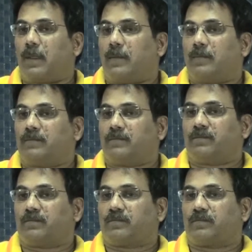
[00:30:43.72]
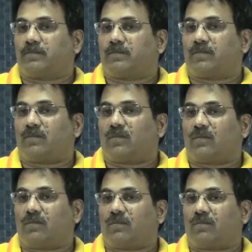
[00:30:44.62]

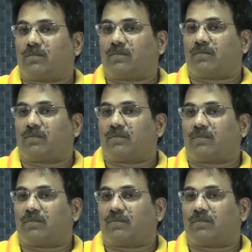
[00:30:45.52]
Nothing is said.